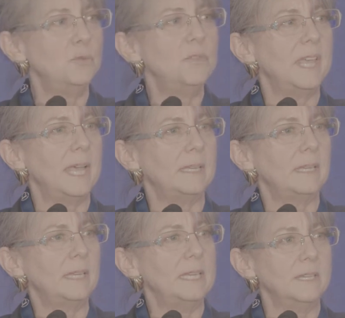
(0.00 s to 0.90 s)
do
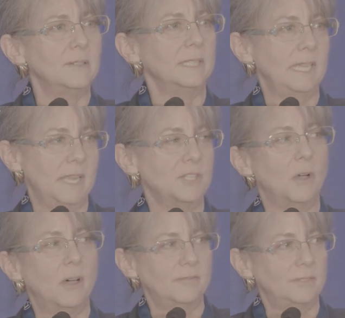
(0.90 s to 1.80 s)
that nearly as
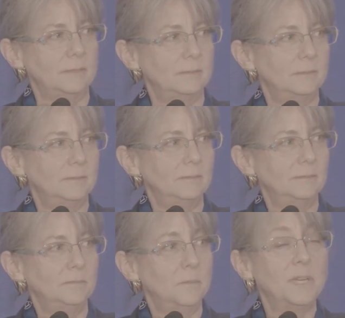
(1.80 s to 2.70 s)
often.
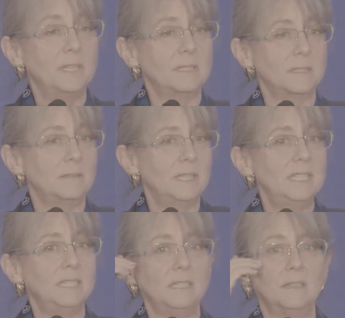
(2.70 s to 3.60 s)
But it's
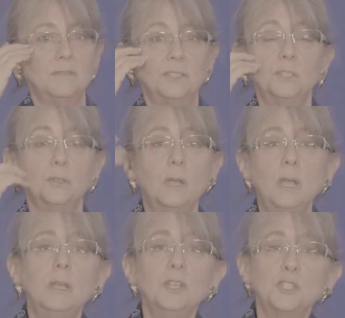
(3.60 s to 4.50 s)
easy enough to do.
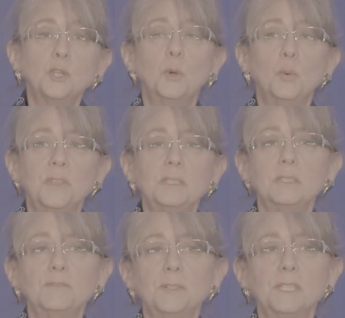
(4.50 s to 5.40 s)
So the
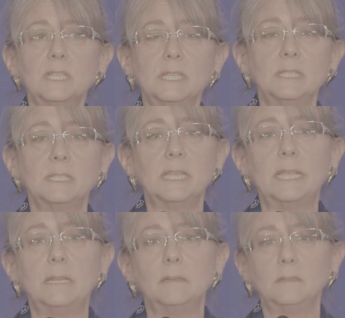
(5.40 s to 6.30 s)
difference is
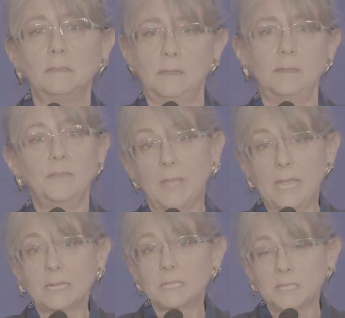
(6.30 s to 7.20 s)
in the
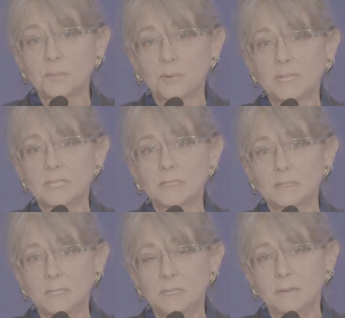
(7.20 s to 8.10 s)
exit price
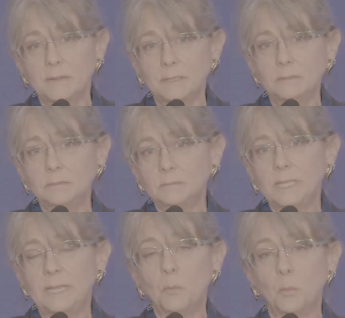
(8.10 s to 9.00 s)
scenario
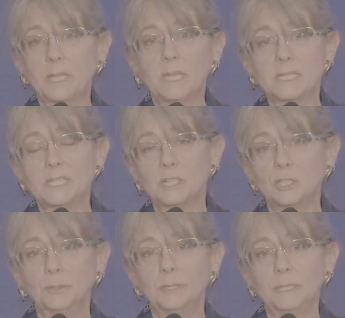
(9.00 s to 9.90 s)
and what gets
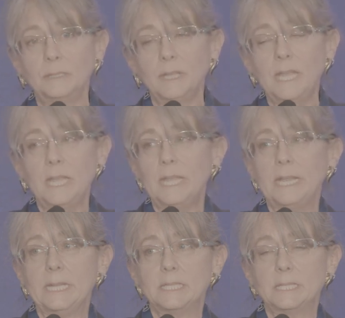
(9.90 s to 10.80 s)
included.
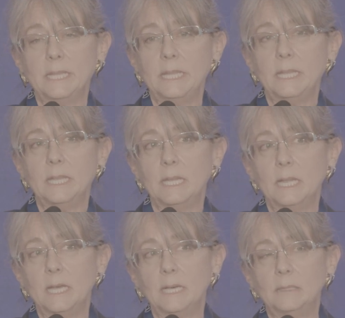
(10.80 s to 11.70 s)
It's in
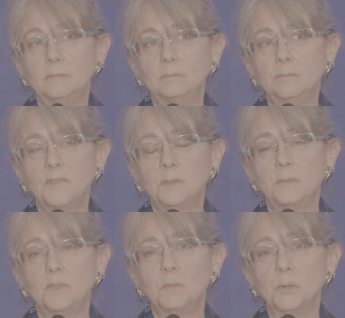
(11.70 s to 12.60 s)

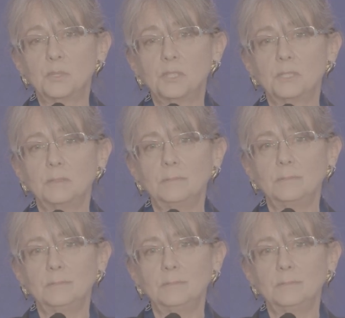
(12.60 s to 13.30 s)
the most